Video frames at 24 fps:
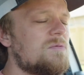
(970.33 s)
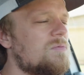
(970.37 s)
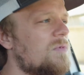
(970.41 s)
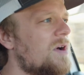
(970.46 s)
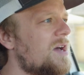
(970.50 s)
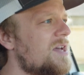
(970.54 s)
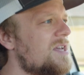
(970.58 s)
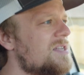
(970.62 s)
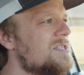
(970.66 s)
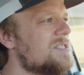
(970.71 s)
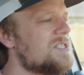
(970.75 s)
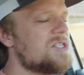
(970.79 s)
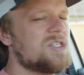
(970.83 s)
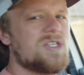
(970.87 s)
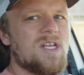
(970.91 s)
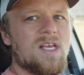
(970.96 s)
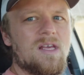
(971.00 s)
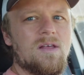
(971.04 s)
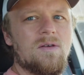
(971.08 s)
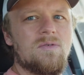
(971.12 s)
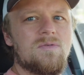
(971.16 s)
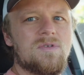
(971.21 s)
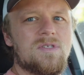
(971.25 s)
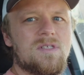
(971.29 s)
Why is it
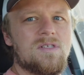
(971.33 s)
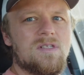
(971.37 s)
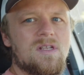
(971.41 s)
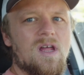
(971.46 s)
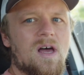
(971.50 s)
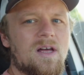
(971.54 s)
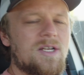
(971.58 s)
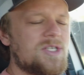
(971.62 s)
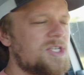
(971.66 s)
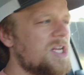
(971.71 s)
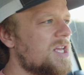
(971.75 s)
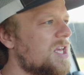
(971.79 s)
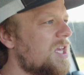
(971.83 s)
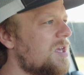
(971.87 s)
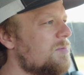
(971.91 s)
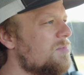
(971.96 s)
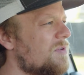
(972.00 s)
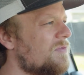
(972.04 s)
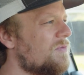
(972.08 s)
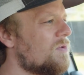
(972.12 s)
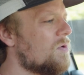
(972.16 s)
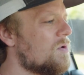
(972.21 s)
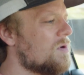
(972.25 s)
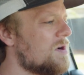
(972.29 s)
shaky? It was not shaky
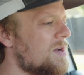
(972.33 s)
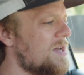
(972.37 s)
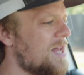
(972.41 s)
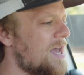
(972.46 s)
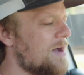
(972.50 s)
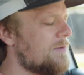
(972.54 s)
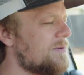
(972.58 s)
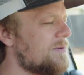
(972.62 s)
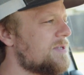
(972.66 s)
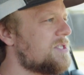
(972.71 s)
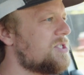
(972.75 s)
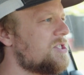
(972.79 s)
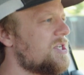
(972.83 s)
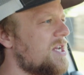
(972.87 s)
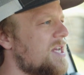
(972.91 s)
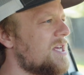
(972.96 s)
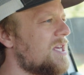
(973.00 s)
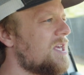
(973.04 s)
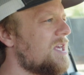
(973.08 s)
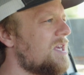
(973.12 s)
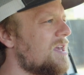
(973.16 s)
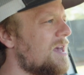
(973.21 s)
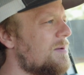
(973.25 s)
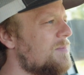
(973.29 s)
before and now it's
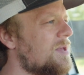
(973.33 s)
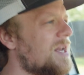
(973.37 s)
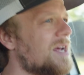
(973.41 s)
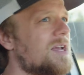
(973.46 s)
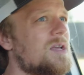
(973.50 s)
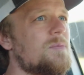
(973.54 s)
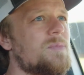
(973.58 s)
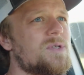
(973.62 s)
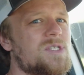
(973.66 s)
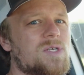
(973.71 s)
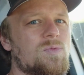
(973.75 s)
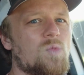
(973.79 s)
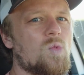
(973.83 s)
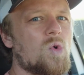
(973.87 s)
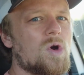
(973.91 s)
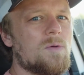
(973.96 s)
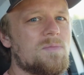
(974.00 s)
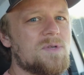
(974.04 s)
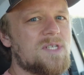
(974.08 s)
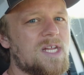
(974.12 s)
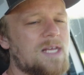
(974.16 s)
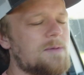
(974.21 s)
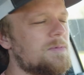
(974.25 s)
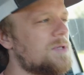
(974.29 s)
shaky. I mean, I could put some
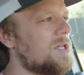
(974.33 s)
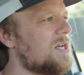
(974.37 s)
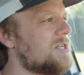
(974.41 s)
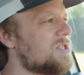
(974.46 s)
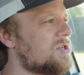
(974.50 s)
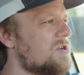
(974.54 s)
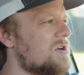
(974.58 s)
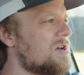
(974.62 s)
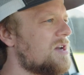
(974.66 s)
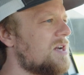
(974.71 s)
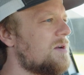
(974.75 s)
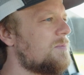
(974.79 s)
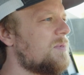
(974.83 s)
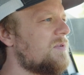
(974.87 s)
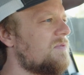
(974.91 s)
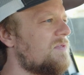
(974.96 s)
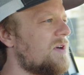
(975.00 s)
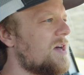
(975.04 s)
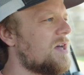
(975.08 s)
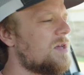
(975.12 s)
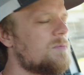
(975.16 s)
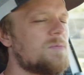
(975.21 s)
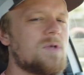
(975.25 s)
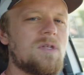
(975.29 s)
warp stabilizer on it and be fine.